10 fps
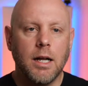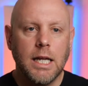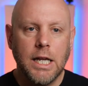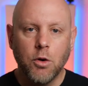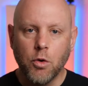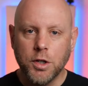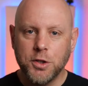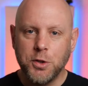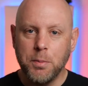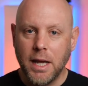in order
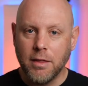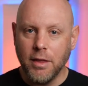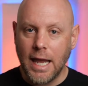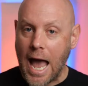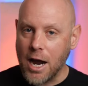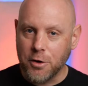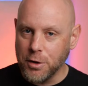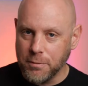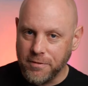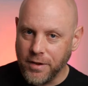to make the
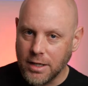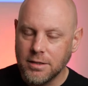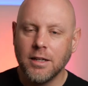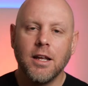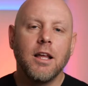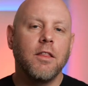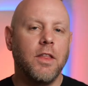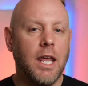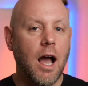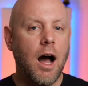acronym fit,
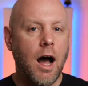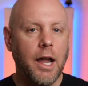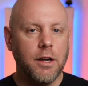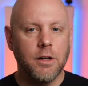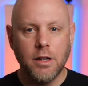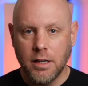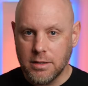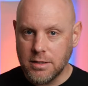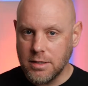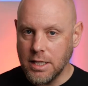the Iron
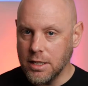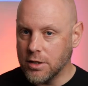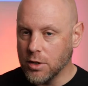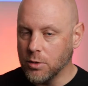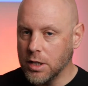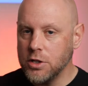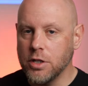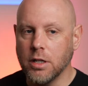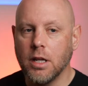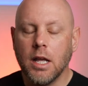Seed
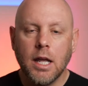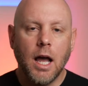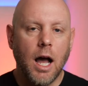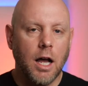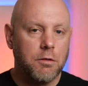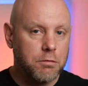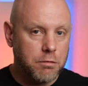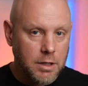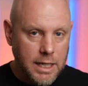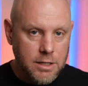Coalition
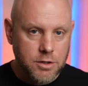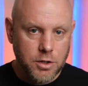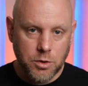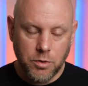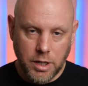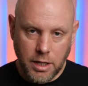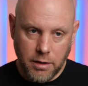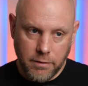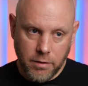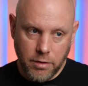relates to
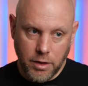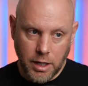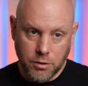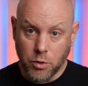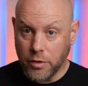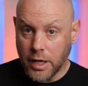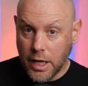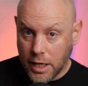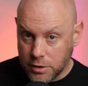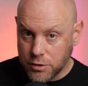the sort of the
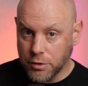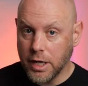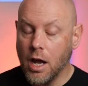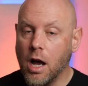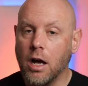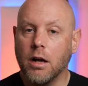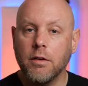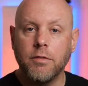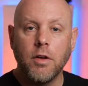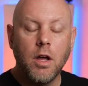history
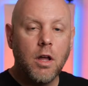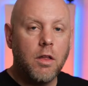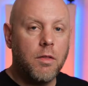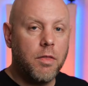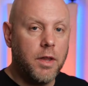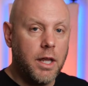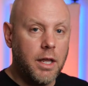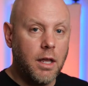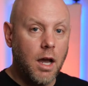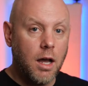of
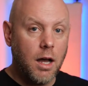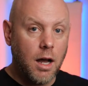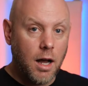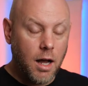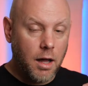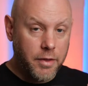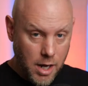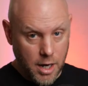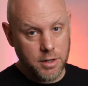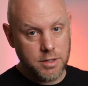the
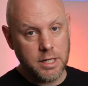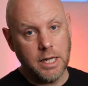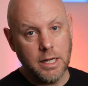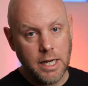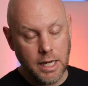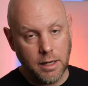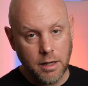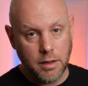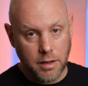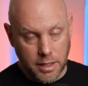Iron Seed in
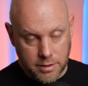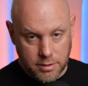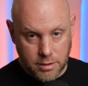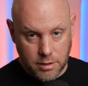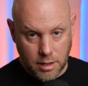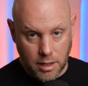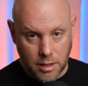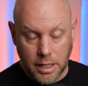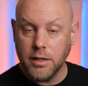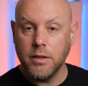this
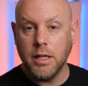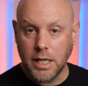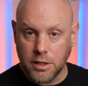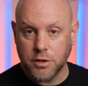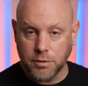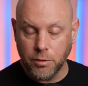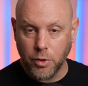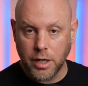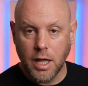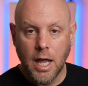Into the
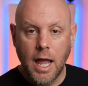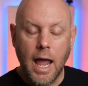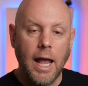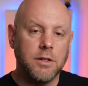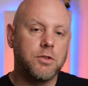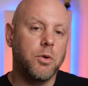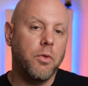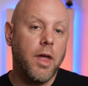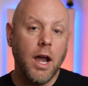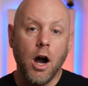Void. And so
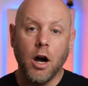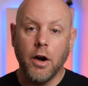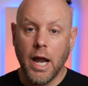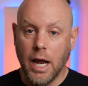they are